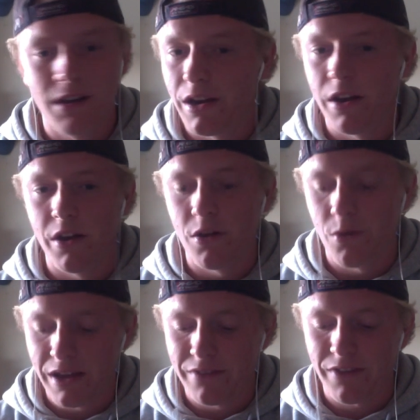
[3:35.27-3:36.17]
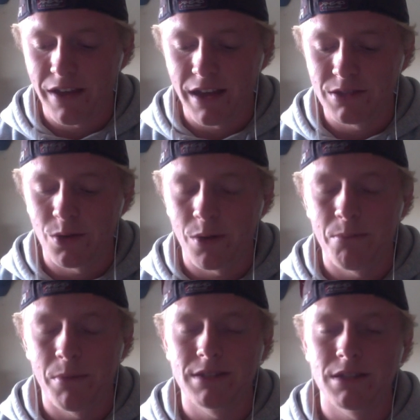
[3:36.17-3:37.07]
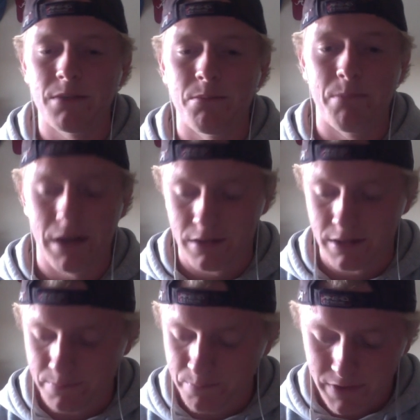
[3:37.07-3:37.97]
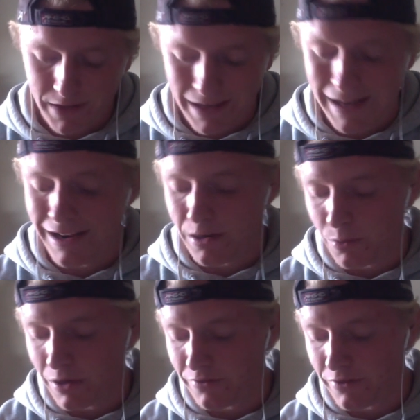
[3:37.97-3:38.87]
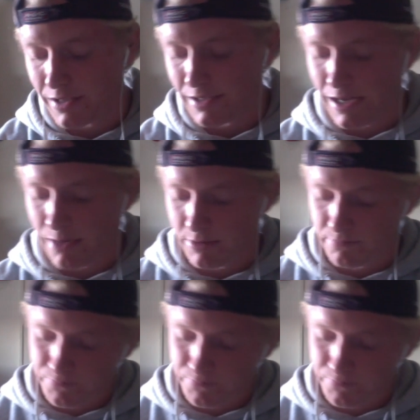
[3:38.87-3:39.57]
No ifs, ands, or buts about it. Cannot wait for that to happen.